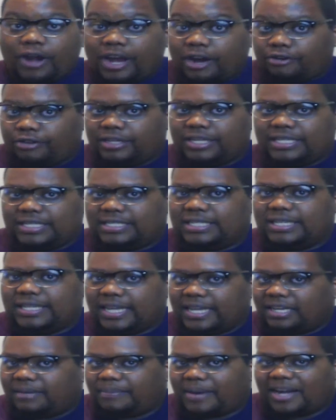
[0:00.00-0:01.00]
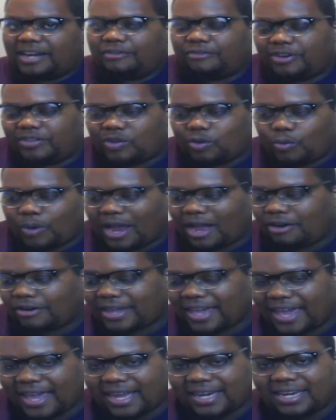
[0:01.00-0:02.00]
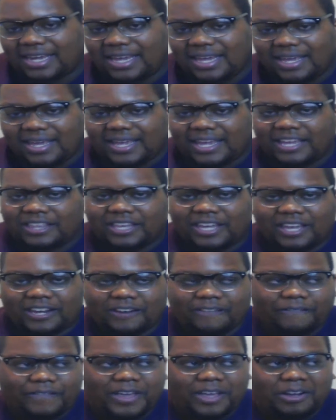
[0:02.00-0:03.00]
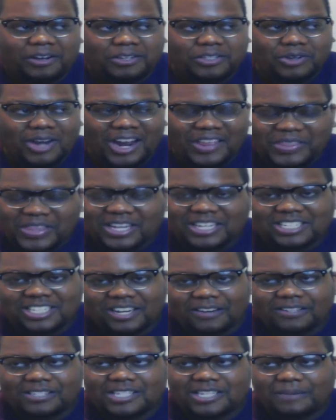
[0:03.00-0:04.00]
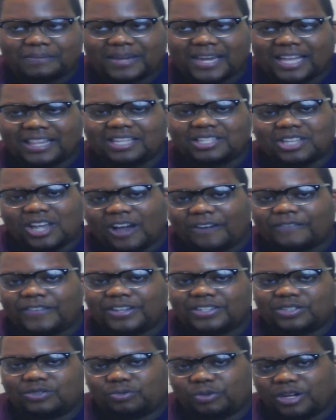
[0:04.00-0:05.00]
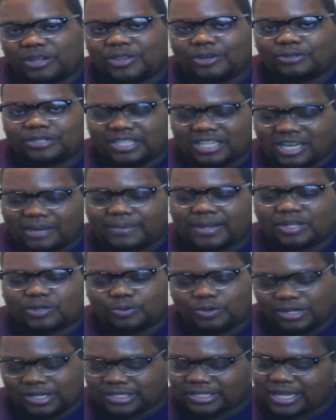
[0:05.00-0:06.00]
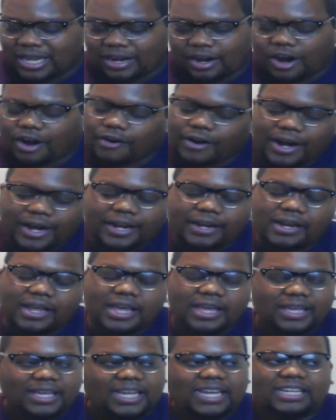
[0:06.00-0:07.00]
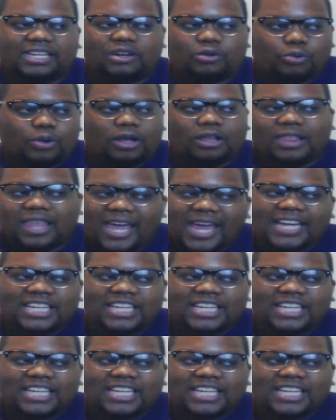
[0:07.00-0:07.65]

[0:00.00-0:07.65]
rarely see anybody run the Wildcat in the NFL. So I think Chip Kelly's offense is one of those gimmicks where it's like, all right, he did well